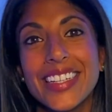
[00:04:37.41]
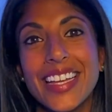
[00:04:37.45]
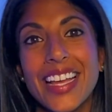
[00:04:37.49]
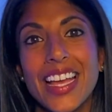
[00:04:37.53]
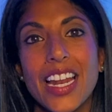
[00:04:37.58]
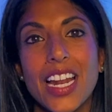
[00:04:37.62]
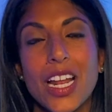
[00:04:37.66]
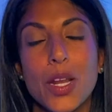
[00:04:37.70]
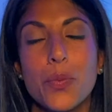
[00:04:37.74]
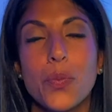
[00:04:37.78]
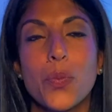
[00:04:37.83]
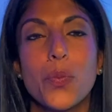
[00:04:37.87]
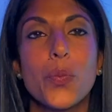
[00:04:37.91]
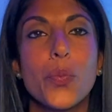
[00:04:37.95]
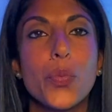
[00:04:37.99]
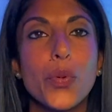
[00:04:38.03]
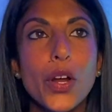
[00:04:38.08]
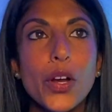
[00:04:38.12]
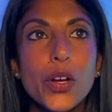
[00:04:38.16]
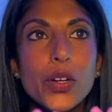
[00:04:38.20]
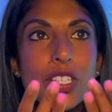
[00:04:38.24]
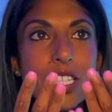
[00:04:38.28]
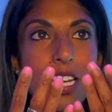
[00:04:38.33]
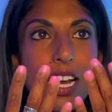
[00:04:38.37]
And I
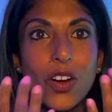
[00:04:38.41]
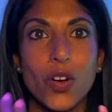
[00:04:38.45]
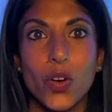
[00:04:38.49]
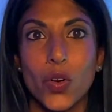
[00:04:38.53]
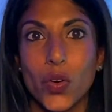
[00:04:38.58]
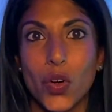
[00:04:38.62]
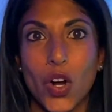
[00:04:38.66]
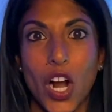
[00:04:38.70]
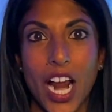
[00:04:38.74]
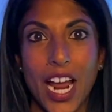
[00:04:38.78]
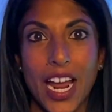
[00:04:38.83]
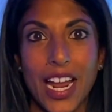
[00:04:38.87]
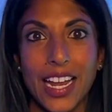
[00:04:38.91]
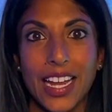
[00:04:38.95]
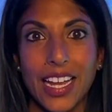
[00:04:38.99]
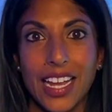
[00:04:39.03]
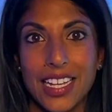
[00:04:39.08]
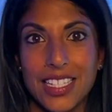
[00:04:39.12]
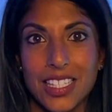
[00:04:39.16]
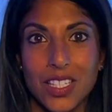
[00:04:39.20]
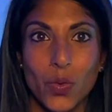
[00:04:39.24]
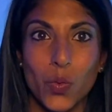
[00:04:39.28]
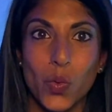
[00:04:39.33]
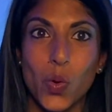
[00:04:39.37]
broke down crying.
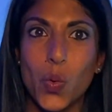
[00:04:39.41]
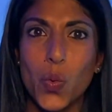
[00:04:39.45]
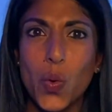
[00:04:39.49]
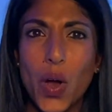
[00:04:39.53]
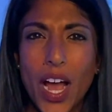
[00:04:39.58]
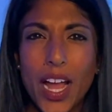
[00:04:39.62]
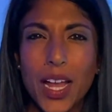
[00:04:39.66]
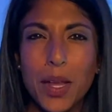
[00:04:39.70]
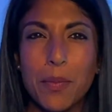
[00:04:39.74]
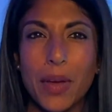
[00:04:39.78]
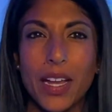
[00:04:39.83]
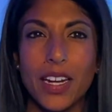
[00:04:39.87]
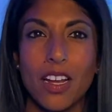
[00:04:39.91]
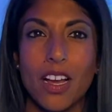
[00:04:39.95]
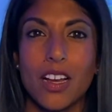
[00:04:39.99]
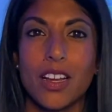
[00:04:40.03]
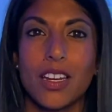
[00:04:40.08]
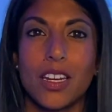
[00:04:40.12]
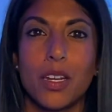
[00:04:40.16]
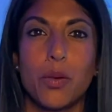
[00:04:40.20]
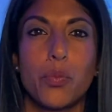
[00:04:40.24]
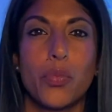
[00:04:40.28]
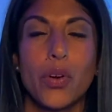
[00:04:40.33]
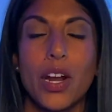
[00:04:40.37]
I said, "Well, why am I not
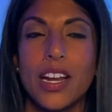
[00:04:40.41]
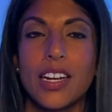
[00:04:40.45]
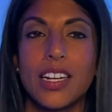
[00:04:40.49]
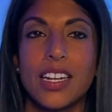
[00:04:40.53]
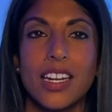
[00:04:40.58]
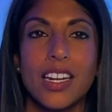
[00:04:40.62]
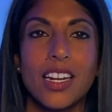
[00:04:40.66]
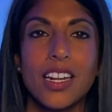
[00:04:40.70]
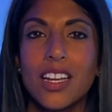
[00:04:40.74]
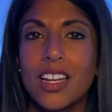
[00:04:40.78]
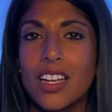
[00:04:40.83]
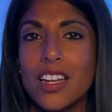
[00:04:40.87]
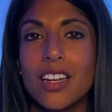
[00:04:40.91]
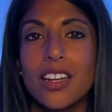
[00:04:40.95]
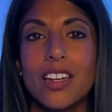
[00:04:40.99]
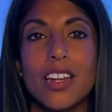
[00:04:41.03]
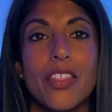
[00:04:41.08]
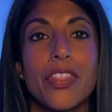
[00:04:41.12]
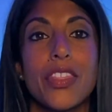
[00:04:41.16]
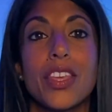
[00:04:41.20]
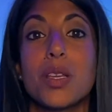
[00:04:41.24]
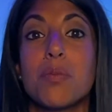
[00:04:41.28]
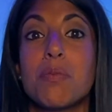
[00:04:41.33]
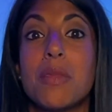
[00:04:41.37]
getting pregnant?
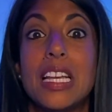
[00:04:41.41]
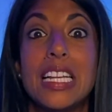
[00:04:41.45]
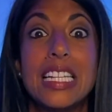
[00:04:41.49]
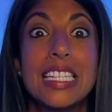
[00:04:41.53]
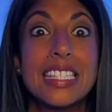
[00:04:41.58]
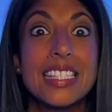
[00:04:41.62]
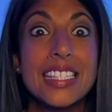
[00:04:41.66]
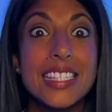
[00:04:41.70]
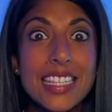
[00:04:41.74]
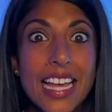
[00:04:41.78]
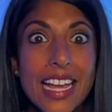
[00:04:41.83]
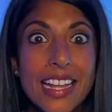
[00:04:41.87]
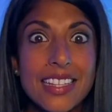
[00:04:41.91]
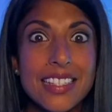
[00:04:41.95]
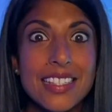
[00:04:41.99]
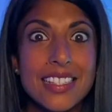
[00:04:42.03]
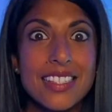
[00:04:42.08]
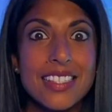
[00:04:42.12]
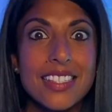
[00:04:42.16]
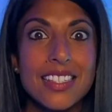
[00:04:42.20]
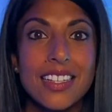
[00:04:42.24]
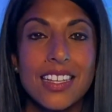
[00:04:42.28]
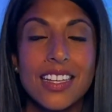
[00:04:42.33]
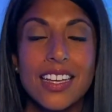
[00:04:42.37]
Nothing made
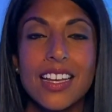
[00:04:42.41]
sense."